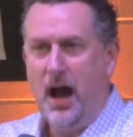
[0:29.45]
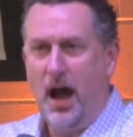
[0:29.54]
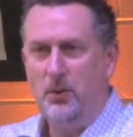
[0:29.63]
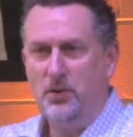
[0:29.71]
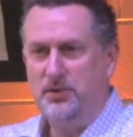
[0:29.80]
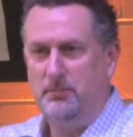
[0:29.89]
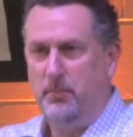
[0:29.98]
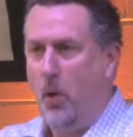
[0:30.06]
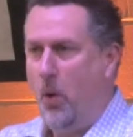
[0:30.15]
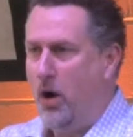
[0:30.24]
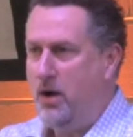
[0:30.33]
I was
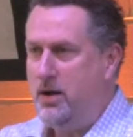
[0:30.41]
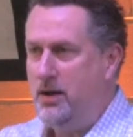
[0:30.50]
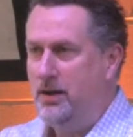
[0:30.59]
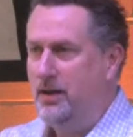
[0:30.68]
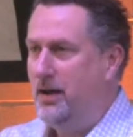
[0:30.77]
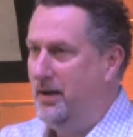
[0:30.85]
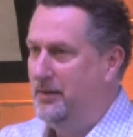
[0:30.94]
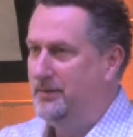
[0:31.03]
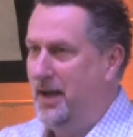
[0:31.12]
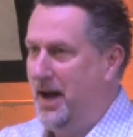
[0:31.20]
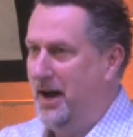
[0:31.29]
born
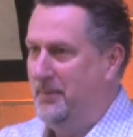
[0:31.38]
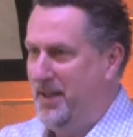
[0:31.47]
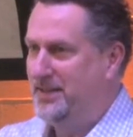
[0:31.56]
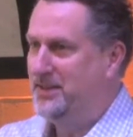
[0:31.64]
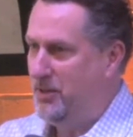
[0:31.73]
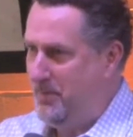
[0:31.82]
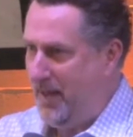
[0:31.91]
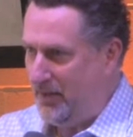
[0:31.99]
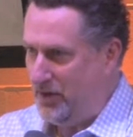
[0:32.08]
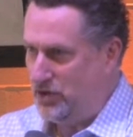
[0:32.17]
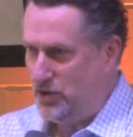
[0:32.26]
into the
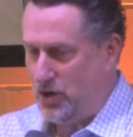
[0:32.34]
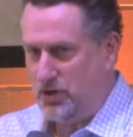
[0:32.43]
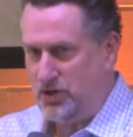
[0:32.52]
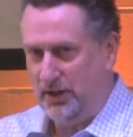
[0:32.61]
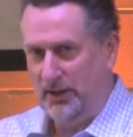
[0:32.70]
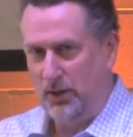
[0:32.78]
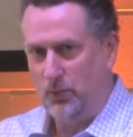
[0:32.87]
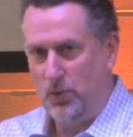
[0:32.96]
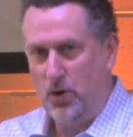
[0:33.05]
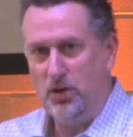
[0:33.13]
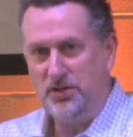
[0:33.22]
Methodist Church in a little
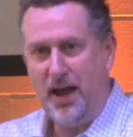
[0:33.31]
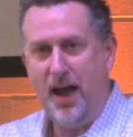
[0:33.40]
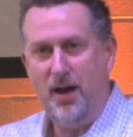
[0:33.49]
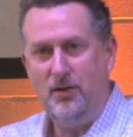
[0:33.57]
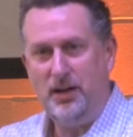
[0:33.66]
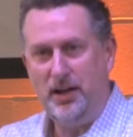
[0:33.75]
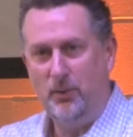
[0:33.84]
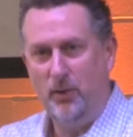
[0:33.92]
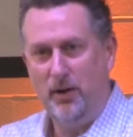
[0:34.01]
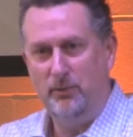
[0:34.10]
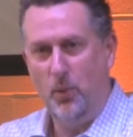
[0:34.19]
rural town
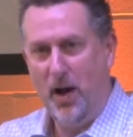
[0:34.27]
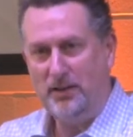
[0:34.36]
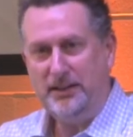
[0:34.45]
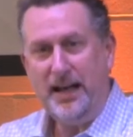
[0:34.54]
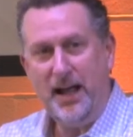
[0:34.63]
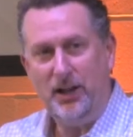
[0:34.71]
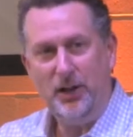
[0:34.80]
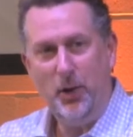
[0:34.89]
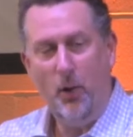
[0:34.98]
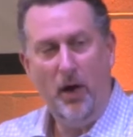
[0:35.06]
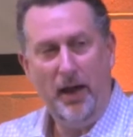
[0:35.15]
of Weldon,
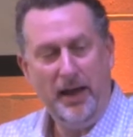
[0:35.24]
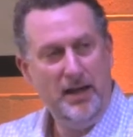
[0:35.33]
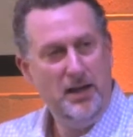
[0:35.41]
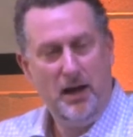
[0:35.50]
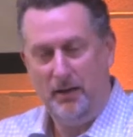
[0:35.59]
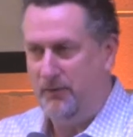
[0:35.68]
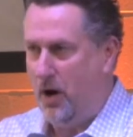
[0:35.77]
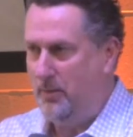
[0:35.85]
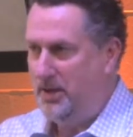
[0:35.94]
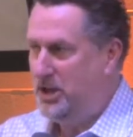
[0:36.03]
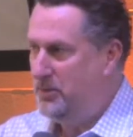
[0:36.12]
Illinois, a
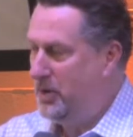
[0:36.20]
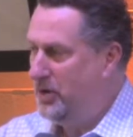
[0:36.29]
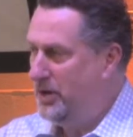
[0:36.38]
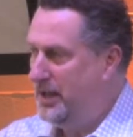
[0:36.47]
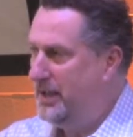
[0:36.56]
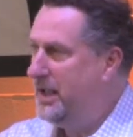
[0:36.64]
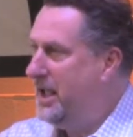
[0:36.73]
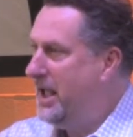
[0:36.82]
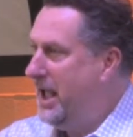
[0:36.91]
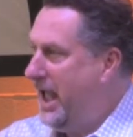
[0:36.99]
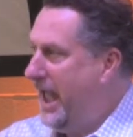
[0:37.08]
farming community.
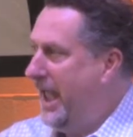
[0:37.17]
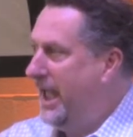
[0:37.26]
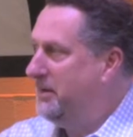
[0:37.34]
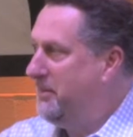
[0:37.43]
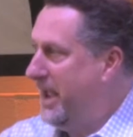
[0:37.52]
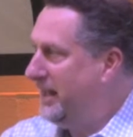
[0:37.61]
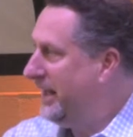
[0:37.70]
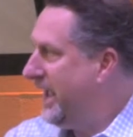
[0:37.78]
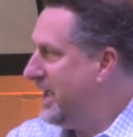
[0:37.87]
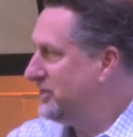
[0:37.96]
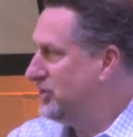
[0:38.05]
And
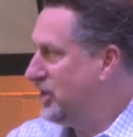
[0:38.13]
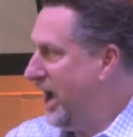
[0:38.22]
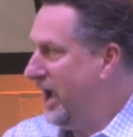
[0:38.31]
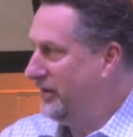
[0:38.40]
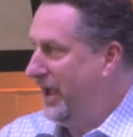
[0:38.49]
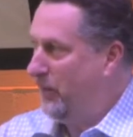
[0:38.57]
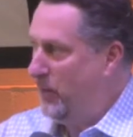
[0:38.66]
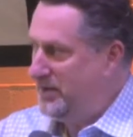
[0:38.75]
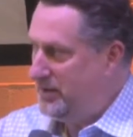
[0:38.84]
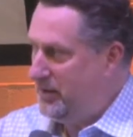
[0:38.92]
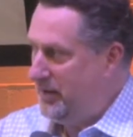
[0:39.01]
mainly as a child, I
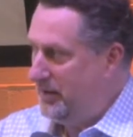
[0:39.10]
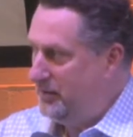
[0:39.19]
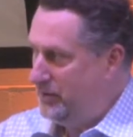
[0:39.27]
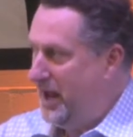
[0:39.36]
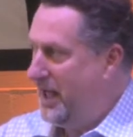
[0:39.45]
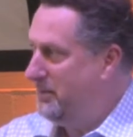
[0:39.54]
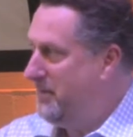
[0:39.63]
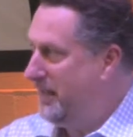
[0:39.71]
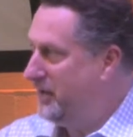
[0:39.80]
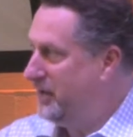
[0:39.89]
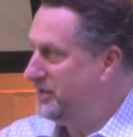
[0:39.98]
went to the United
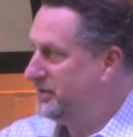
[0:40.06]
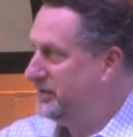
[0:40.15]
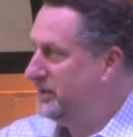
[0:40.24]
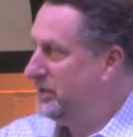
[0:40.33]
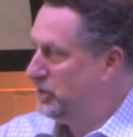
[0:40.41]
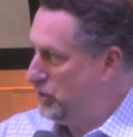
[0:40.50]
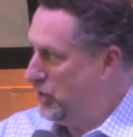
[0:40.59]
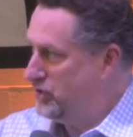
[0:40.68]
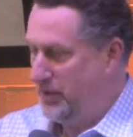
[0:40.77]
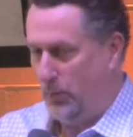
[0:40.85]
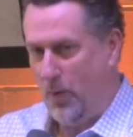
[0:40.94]
Methodist
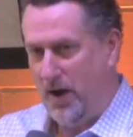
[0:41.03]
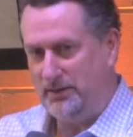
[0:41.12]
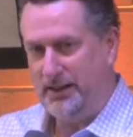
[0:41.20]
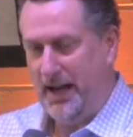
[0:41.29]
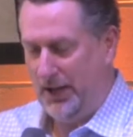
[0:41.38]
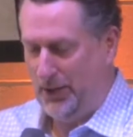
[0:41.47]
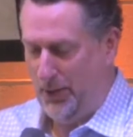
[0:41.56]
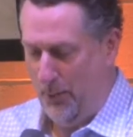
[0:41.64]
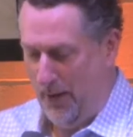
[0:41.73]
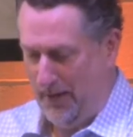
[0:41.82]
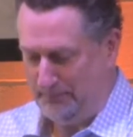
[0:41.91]
Church in Weldon,
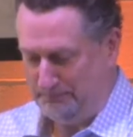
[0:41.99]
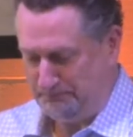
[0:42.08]
Illinois.